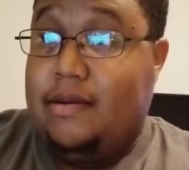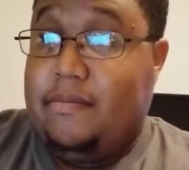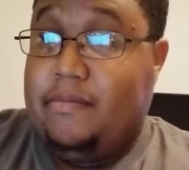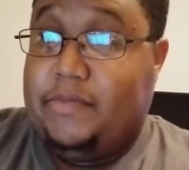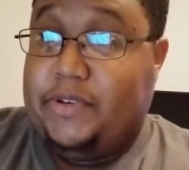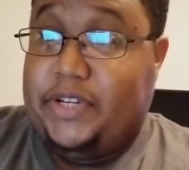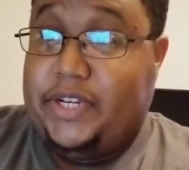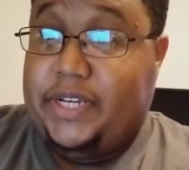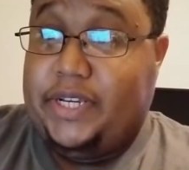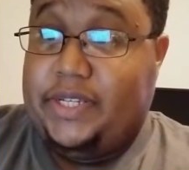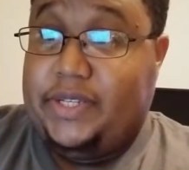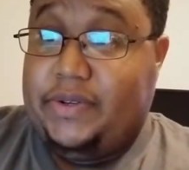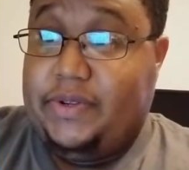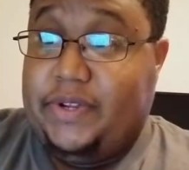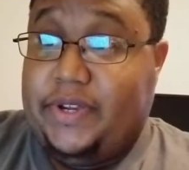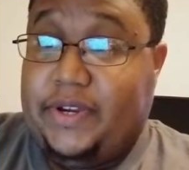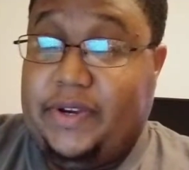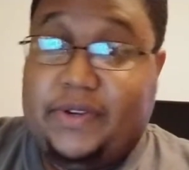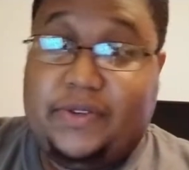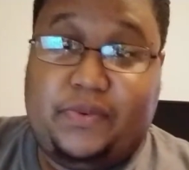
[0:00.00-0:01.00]
Machine
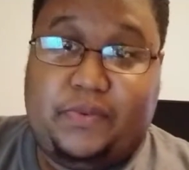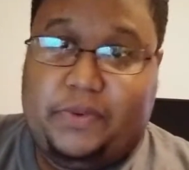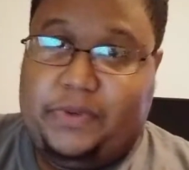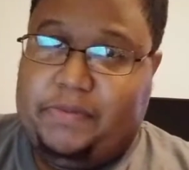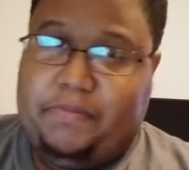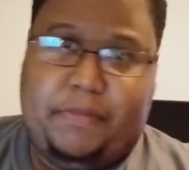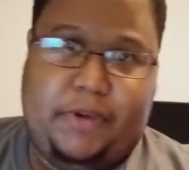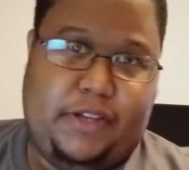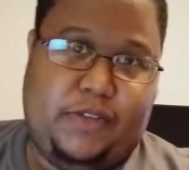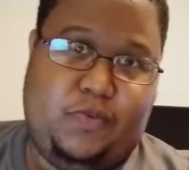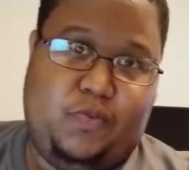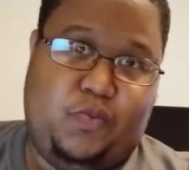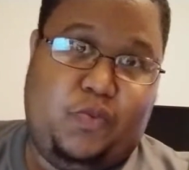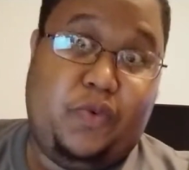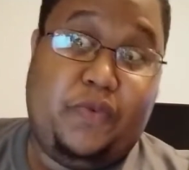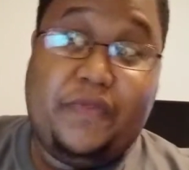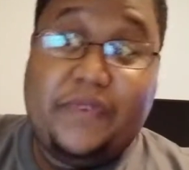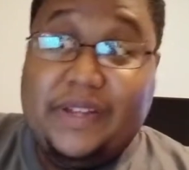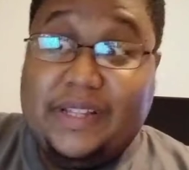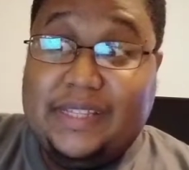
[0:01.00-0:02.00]
Studios, which makes
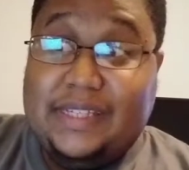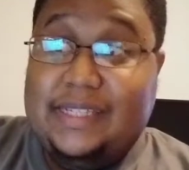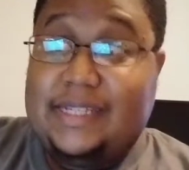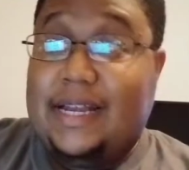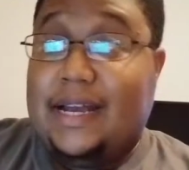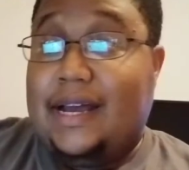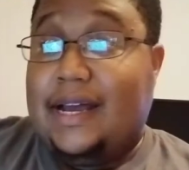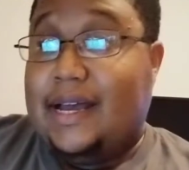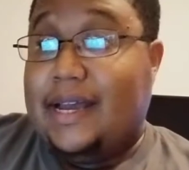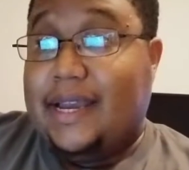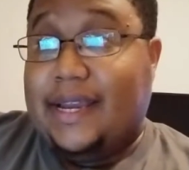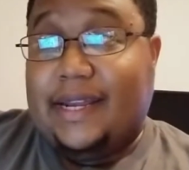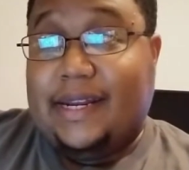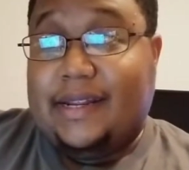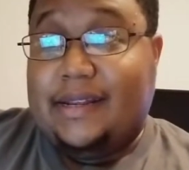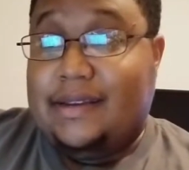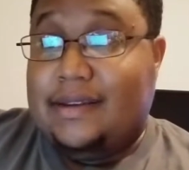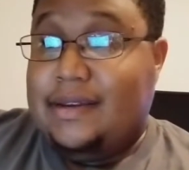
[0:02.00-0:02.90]
Wolfenstein.